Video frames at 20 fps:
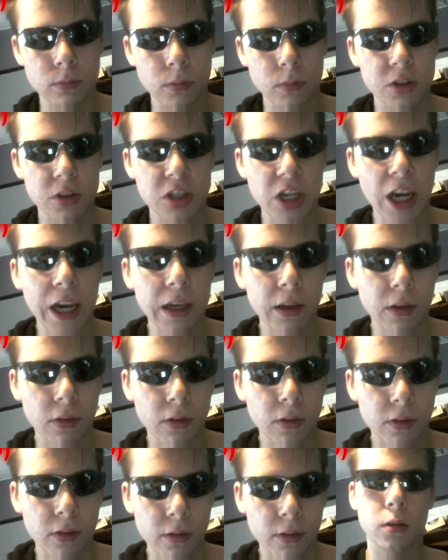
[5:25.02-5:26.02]

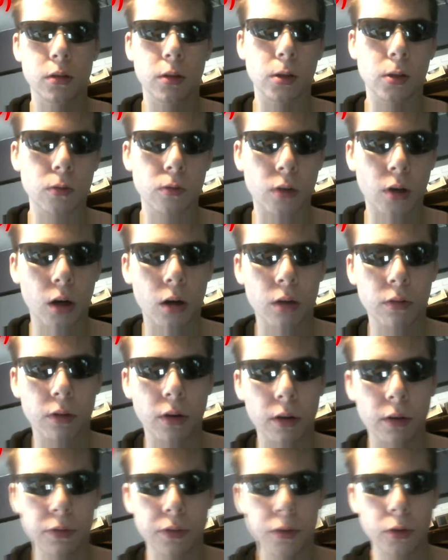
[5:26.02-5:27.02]
Jace, there are a
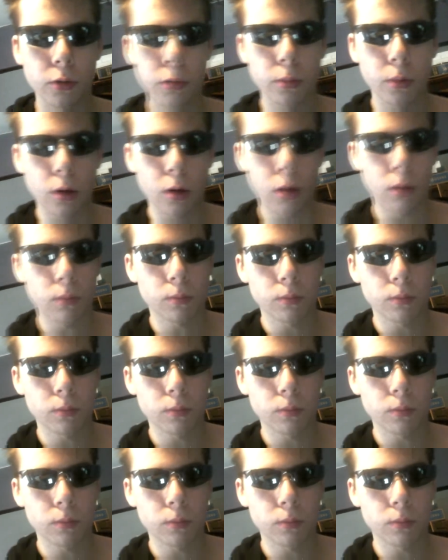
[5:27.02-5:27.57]
few more.